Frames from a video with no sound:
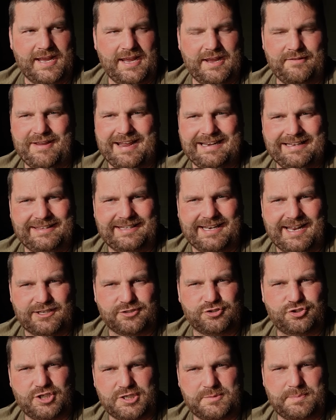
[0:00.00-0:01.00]
if anything
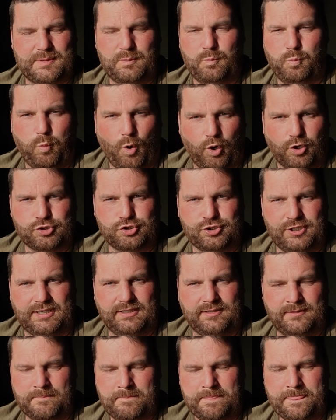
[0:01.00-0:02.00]
else, just be
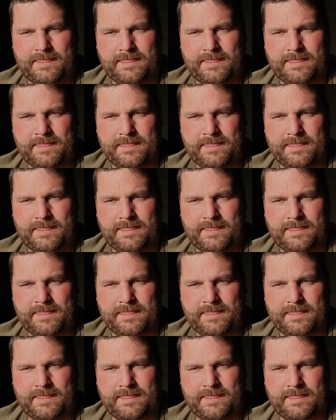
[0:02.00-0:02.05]
watching.